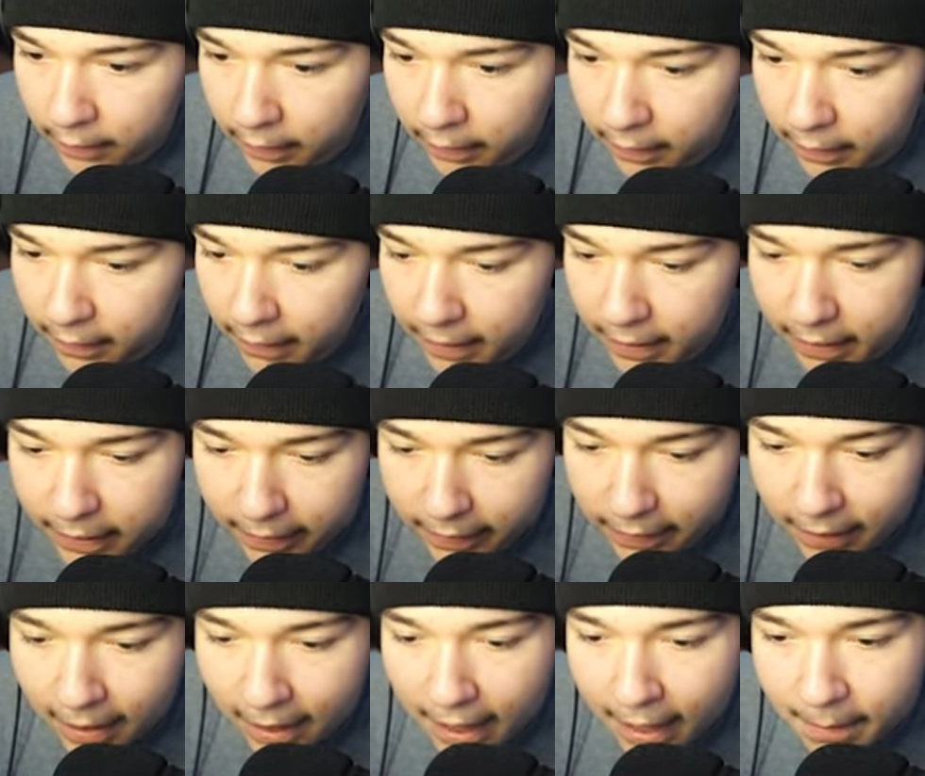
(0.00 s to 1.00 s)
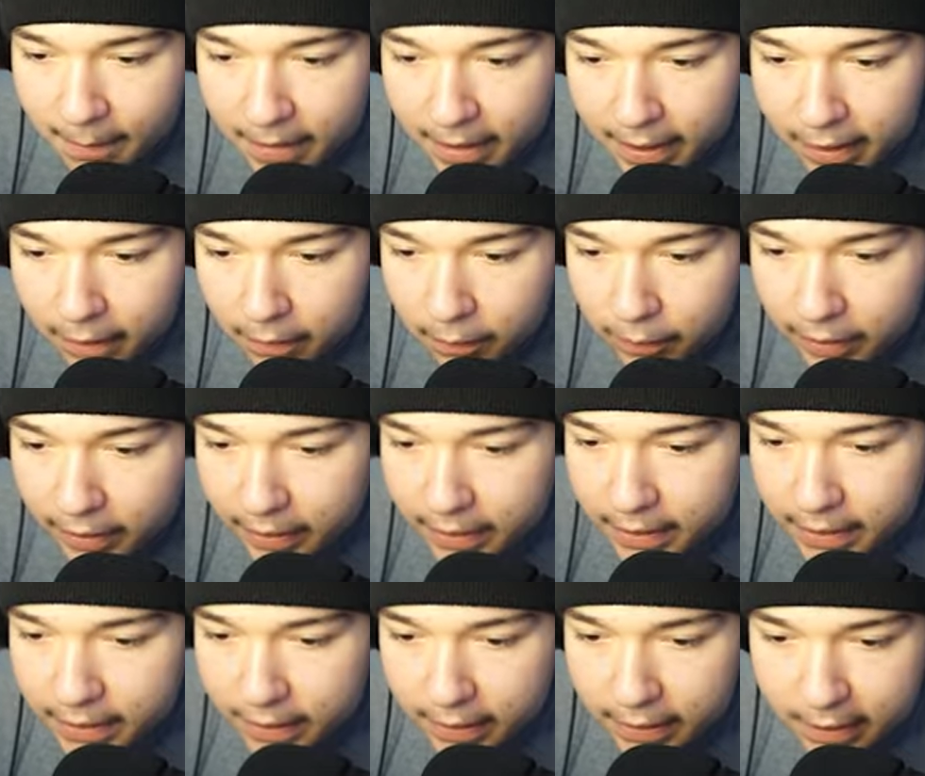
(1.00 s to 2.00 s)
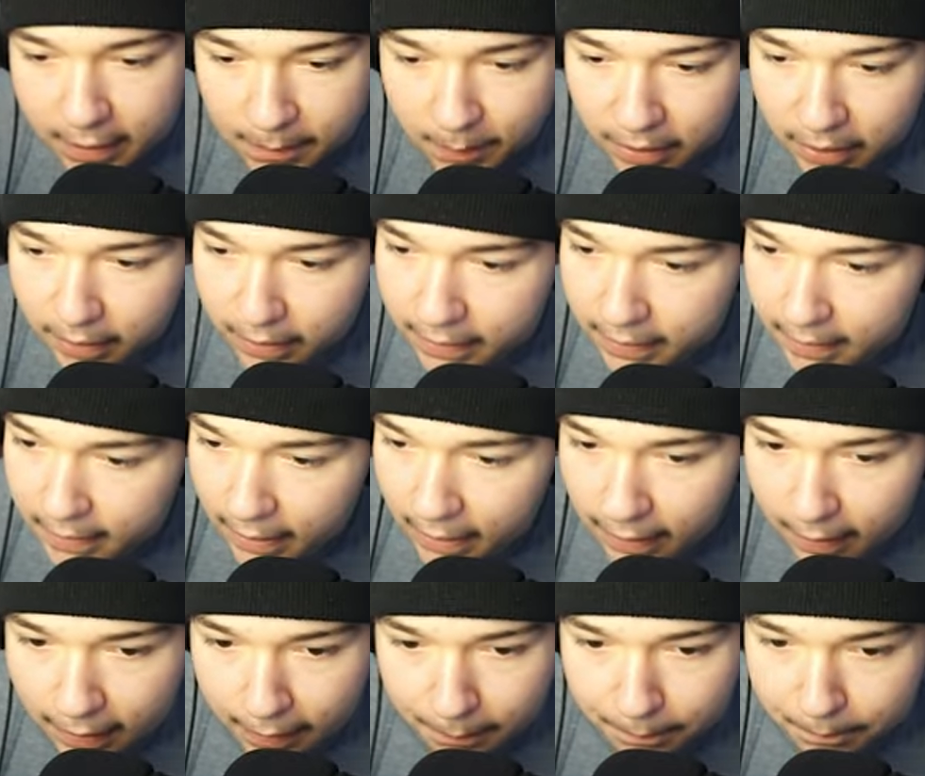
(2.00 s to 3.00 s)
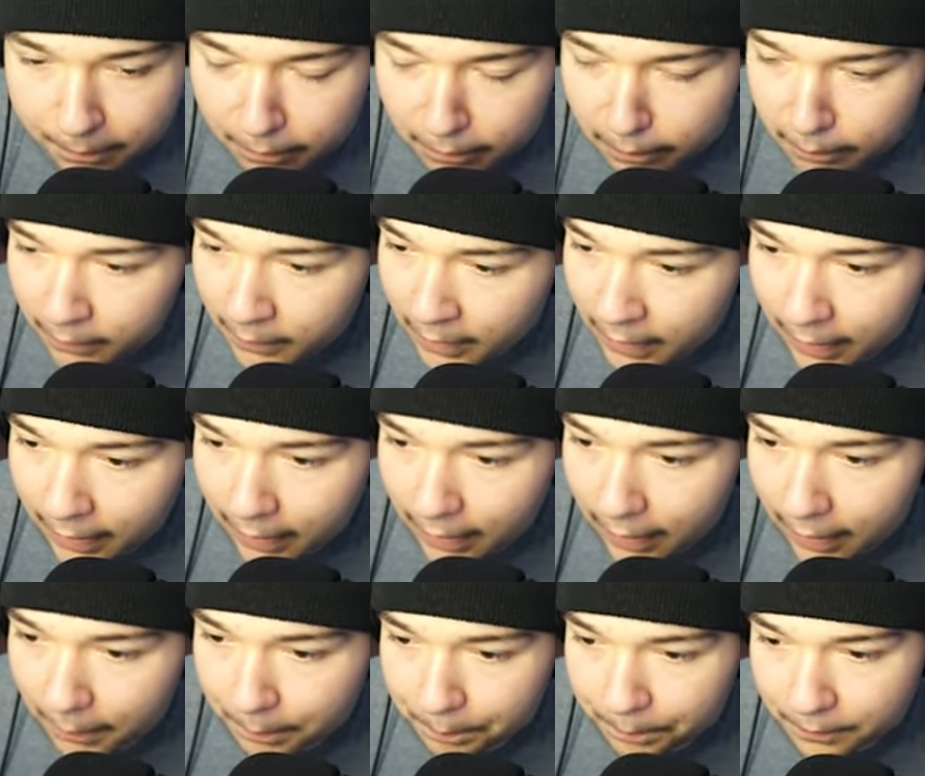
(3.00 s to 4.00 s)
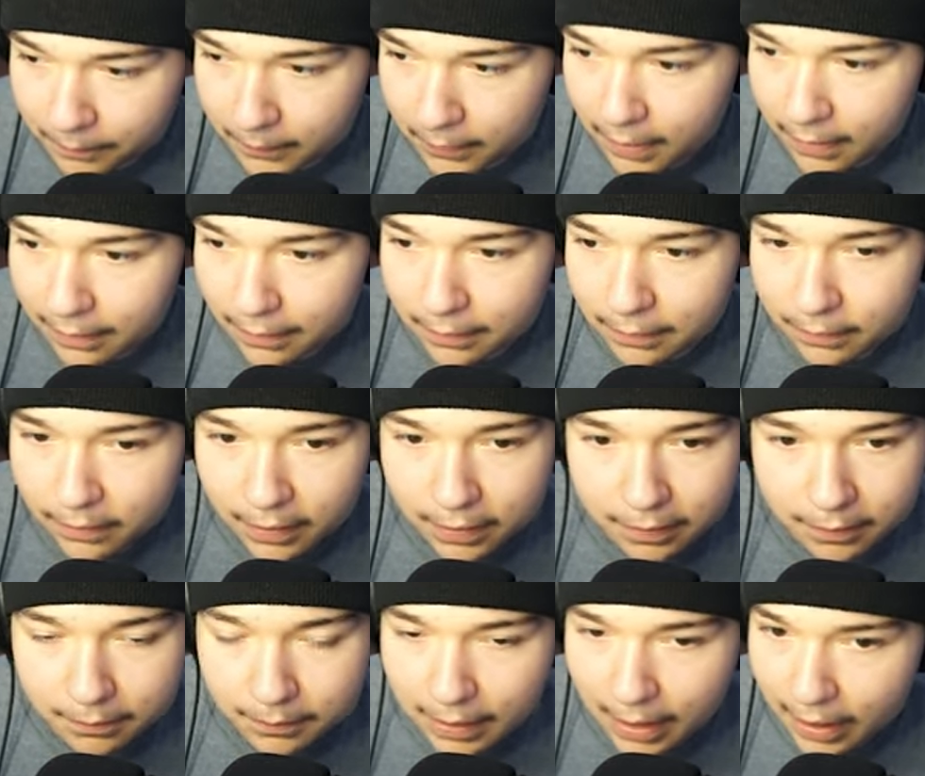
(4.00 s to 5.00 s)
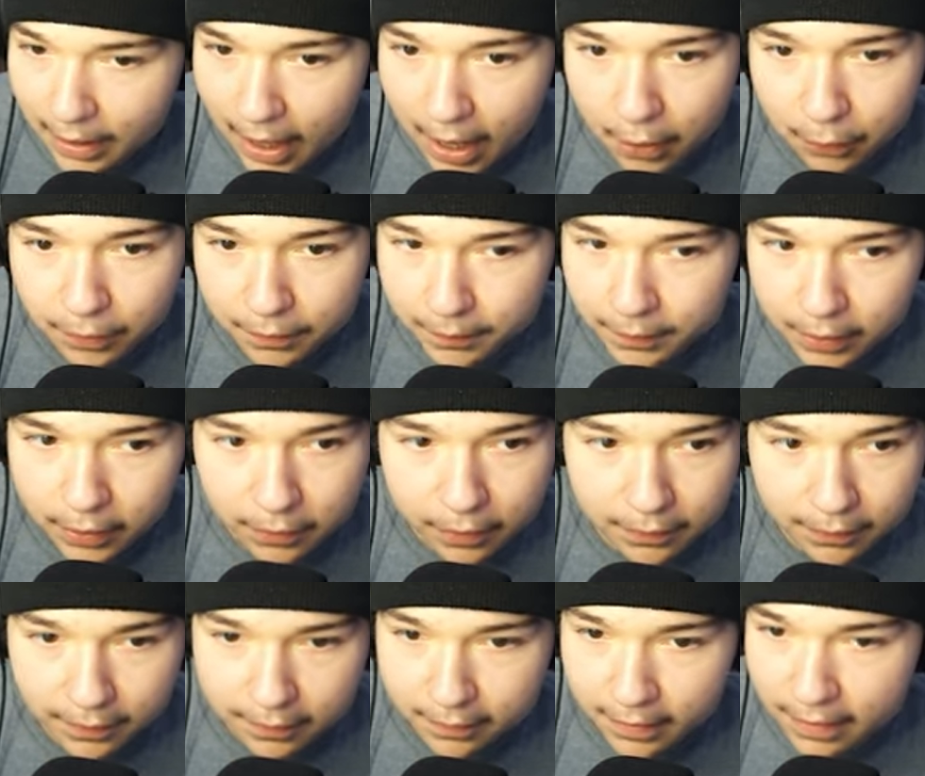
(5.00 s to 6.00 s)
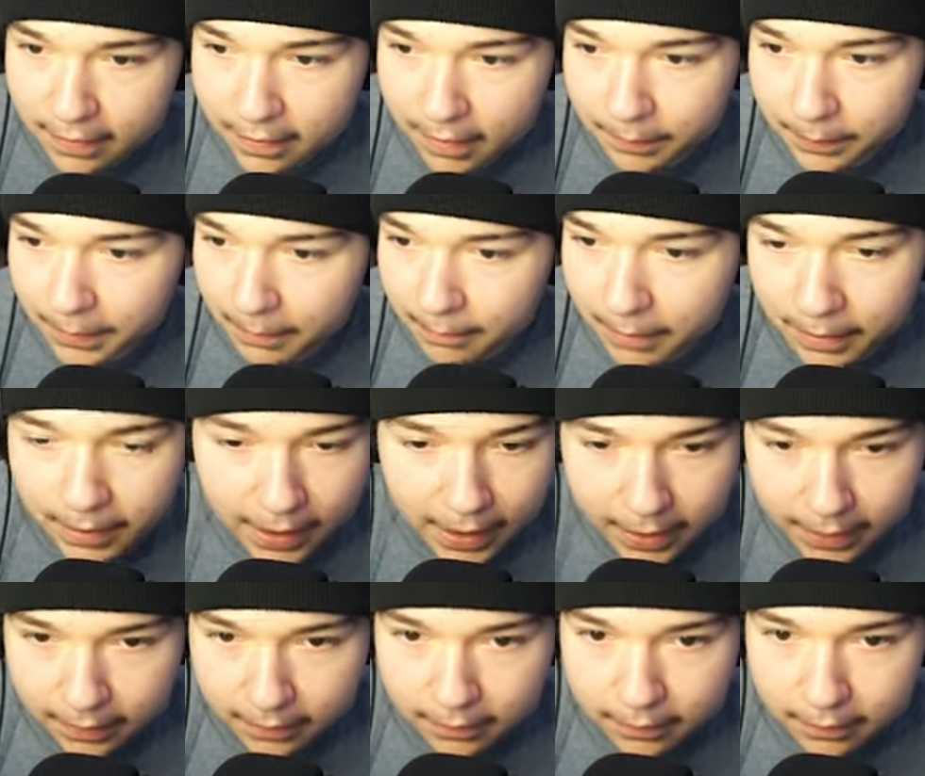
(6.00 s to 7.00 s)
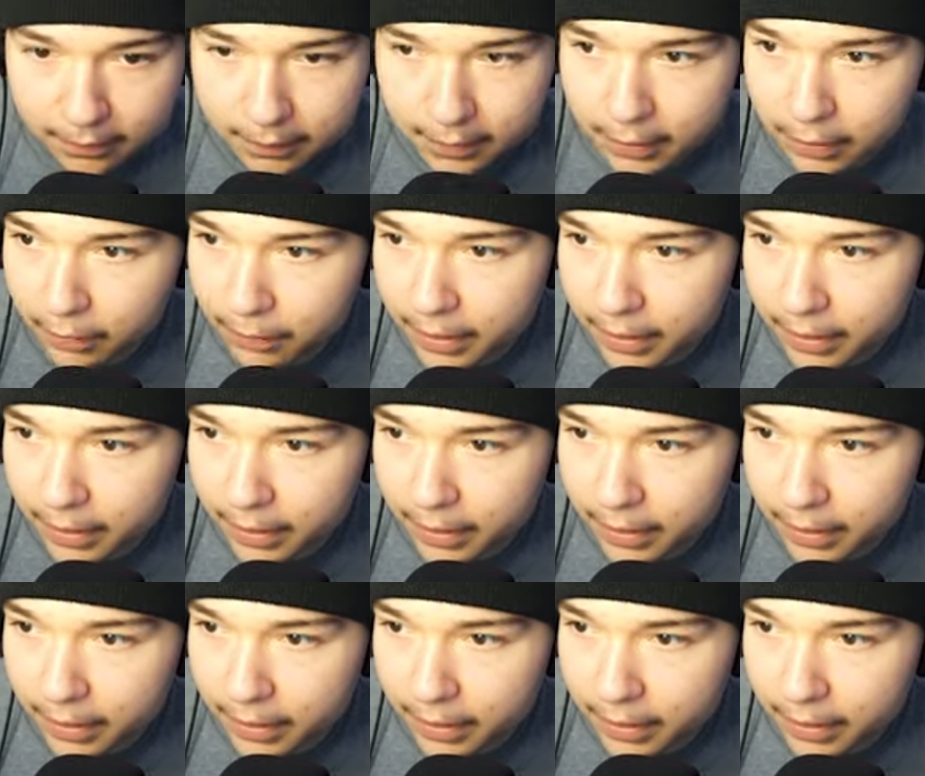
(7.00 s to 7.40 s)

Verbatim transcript: See, the climbing with this, this, this, uh, uh, I, I don't even know. I was gonna say something, but hey, you know,